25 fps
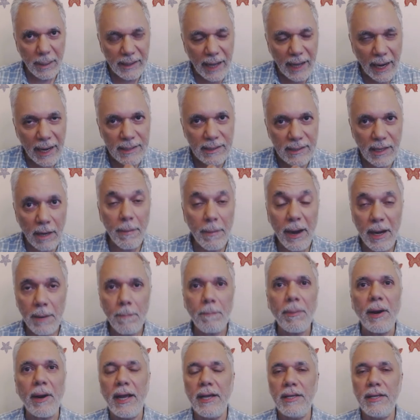But that has come
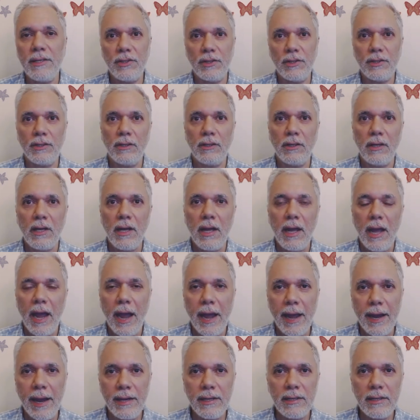at a price.
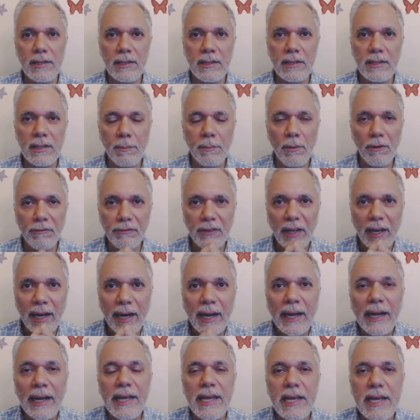And some of the
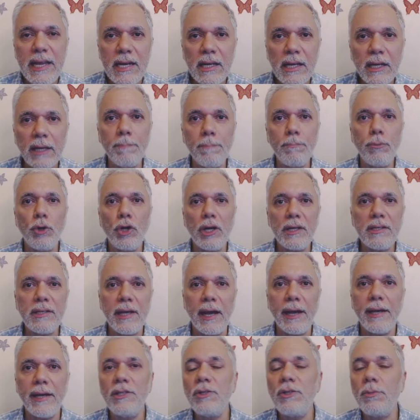clean computer
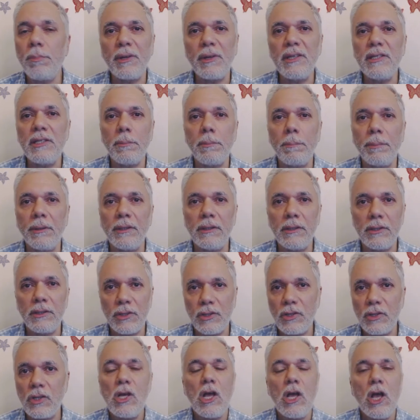science
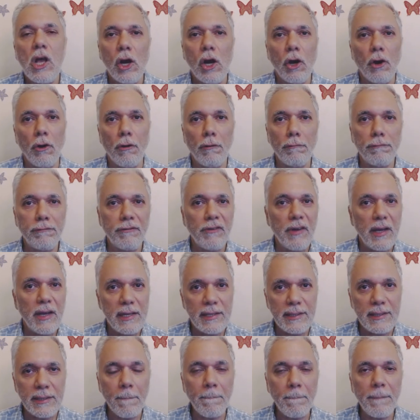principles of
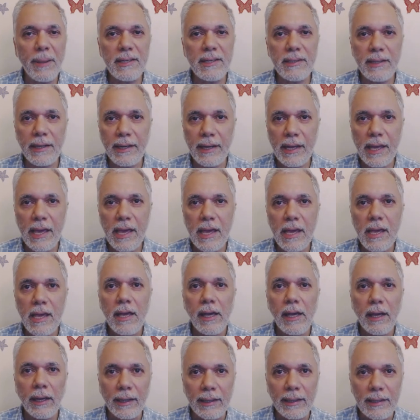
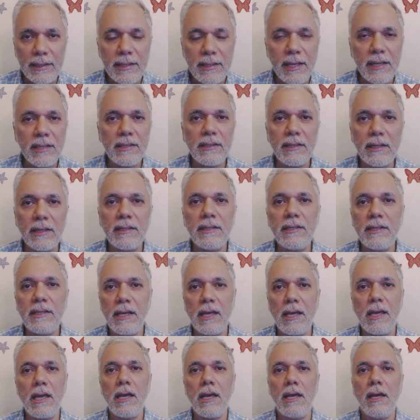simplicity,
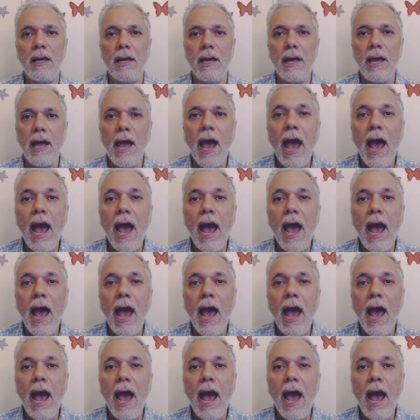consistency